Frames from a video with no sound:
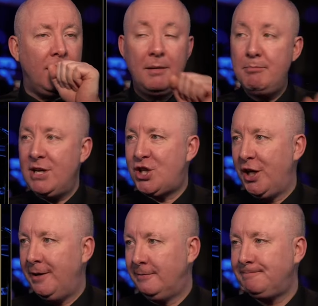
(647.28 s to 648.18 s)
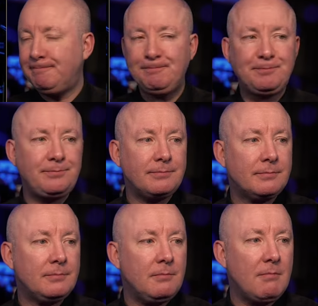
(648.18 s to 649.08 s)
mission.
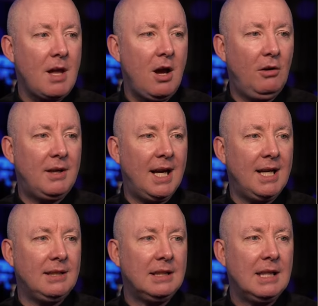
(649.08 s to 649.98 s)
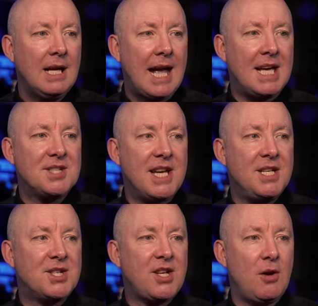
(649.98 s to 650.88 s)
Okay.
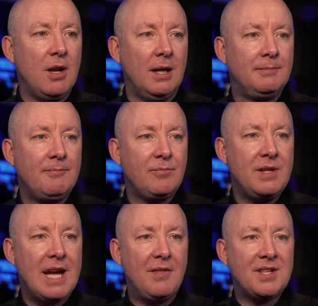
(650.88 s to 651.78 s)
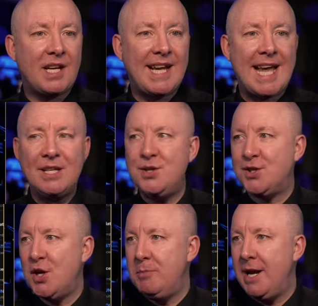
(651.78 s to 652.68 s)
Ascent Solar. Now, this I can
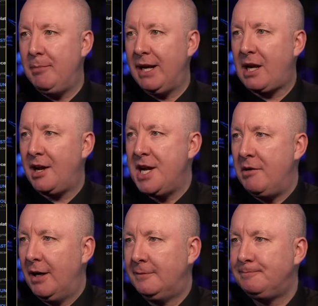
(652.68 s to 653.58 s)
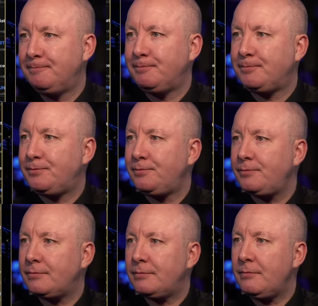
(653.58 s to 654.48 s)
zoom in a bit clearer.
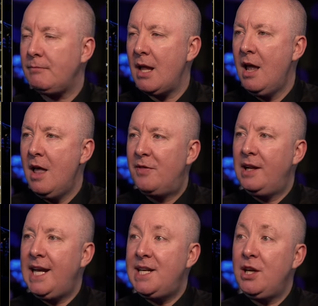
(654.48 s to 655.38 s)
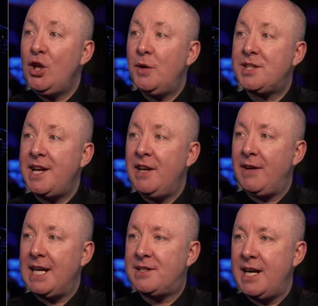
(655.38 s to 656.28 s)
The leading US
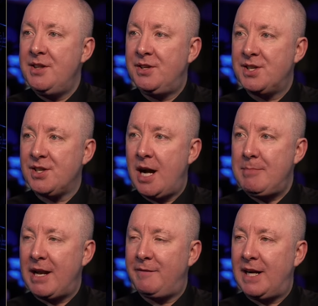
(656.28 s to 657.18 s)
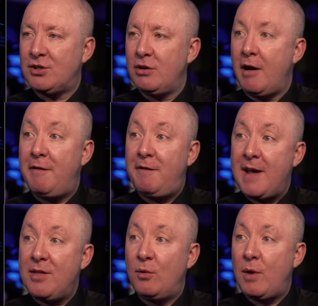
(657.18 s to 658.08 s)
innovator in the design manufacture of
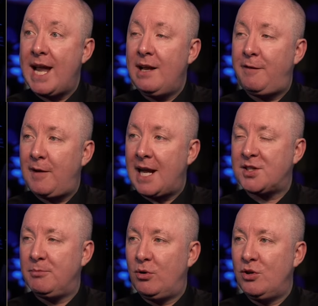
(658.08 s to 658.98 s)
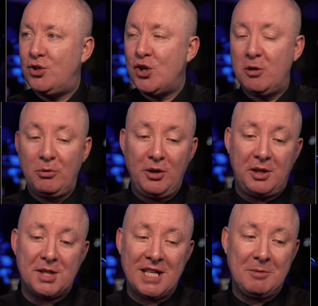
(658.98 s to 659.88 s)
featherweight, flexible and durable. You
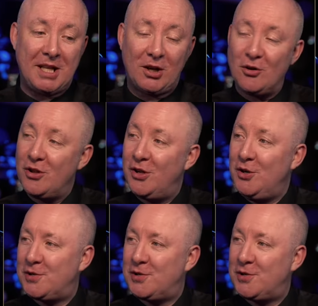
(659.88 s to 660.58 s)
can see where they got the news